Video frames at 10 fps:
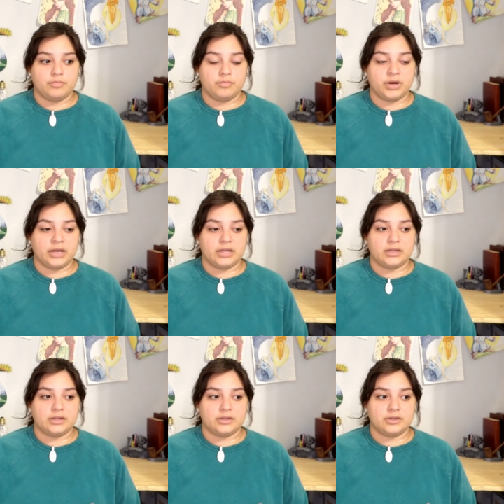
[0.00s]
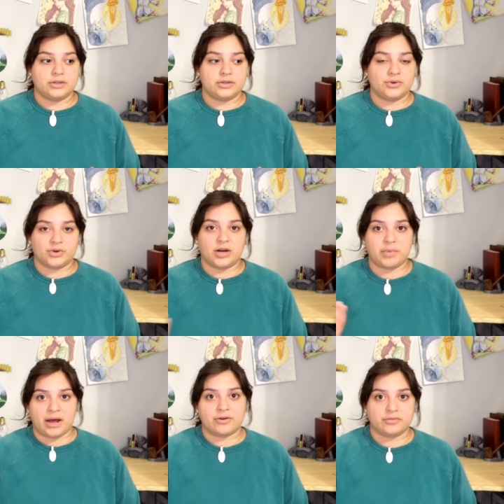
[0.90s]
but you'll
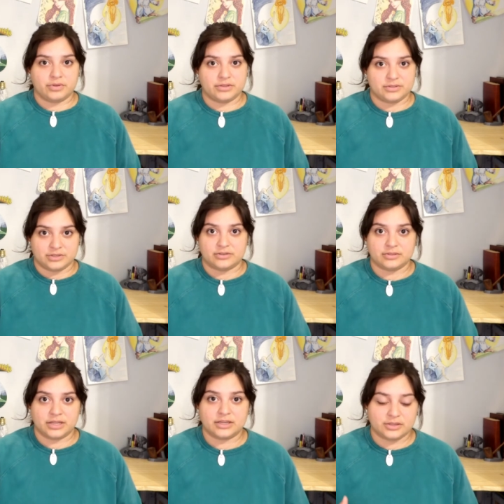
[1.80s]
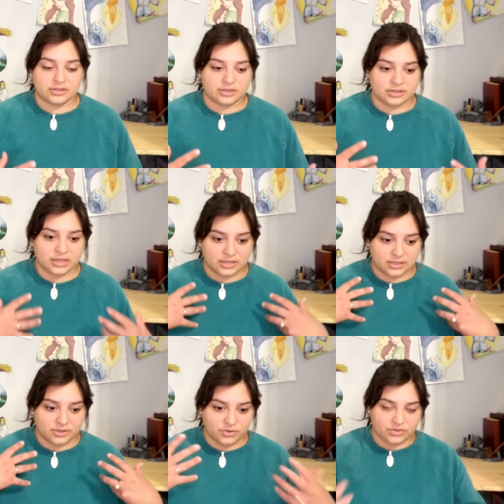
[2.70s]
come out of it still. Like like
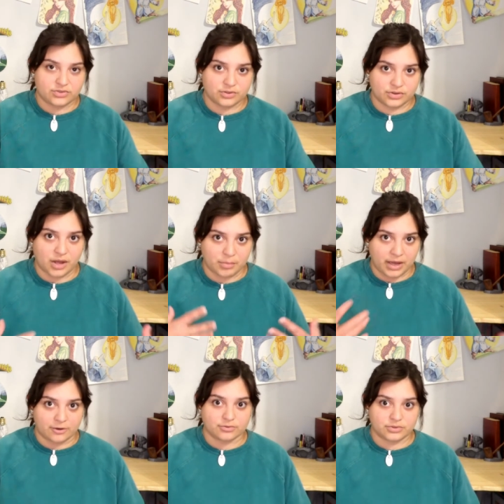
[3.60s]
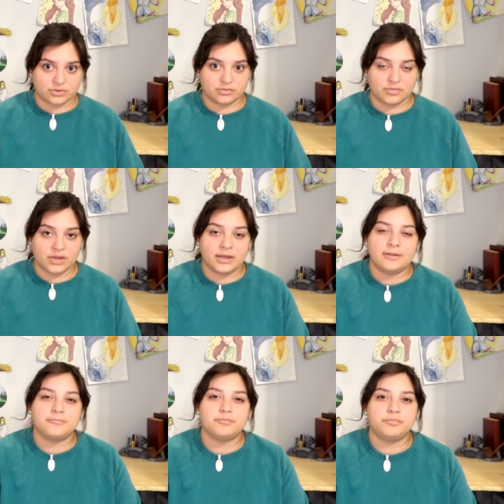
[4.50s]
you can still come out
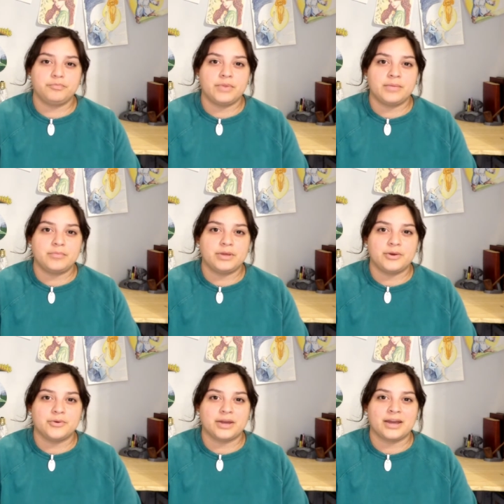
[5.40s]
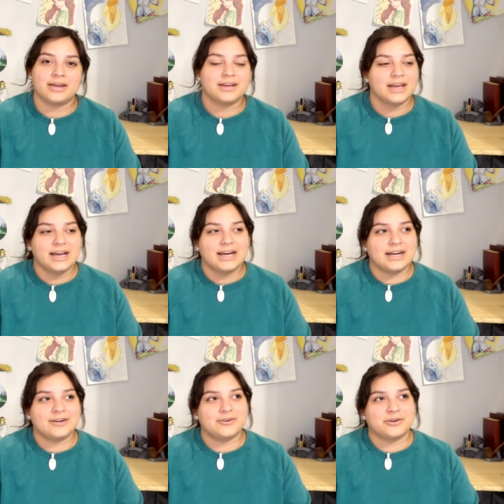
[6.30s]
and and be okay.
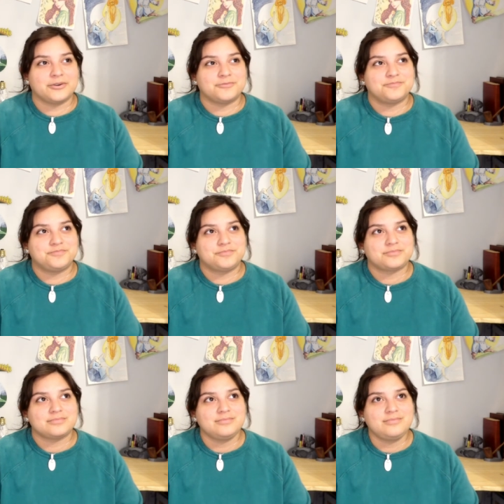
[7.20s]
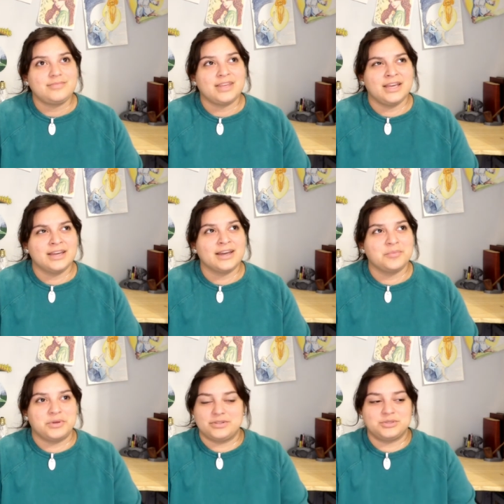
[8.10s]
I don't know. It
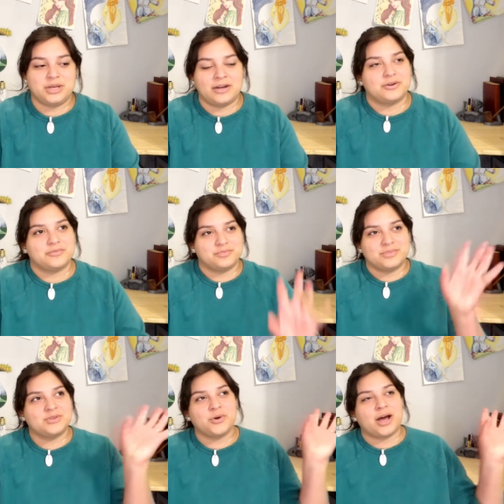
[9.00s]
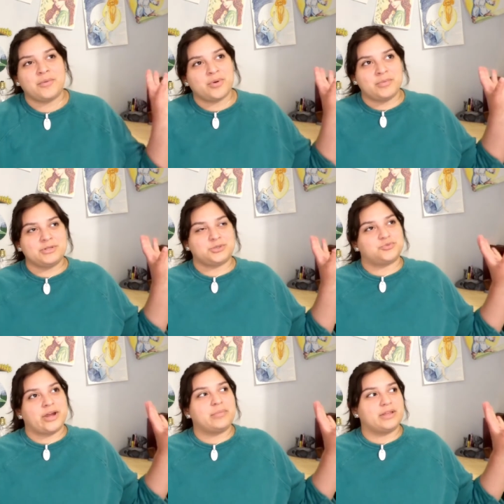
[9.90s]
got me I don't know. This whole I'm probably
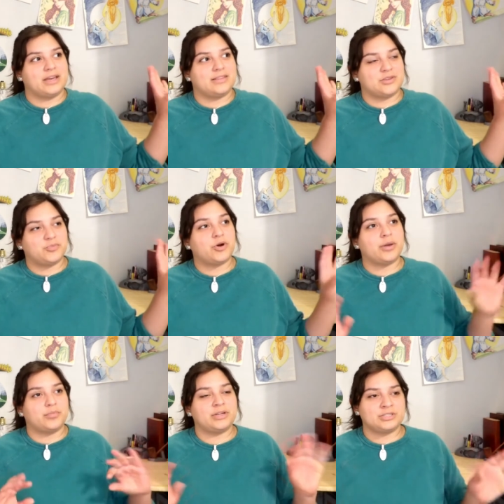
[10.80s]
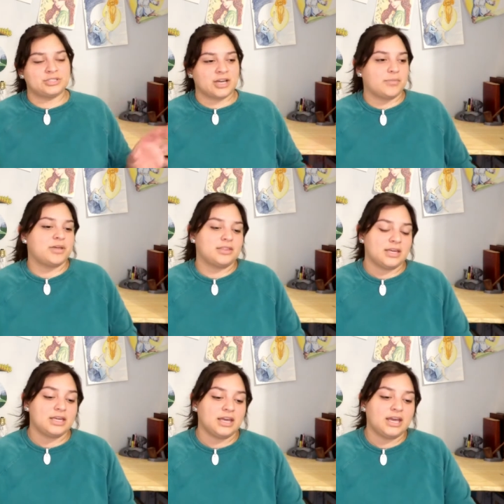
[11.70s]
just rambling at this point, but it just got me
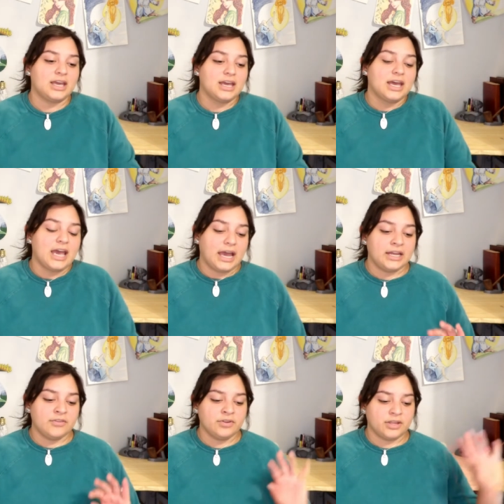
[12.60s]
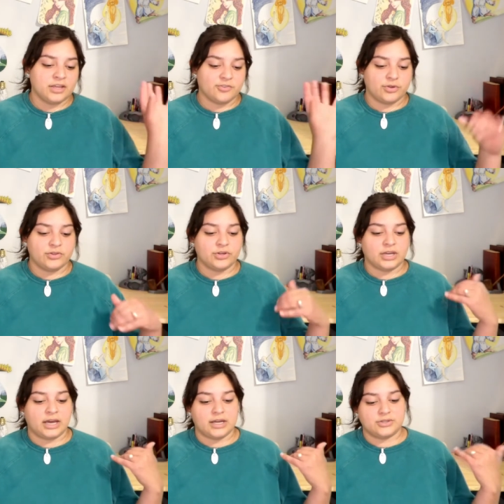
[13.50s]
thinking. And even like if we
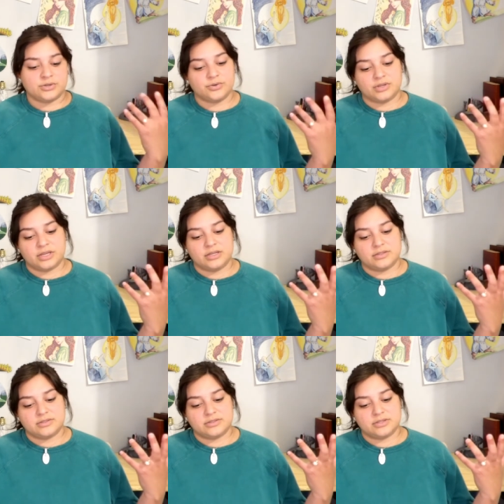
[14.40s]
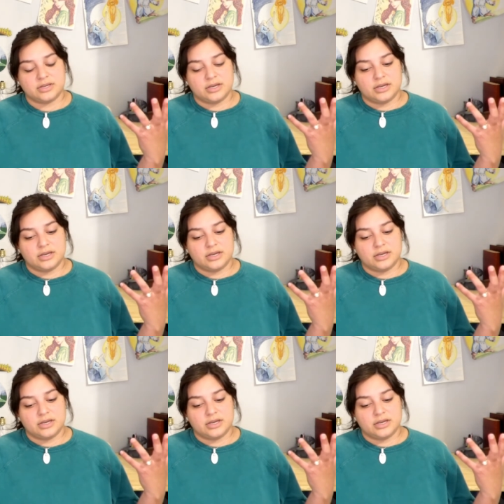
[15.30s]
look at Tolkien's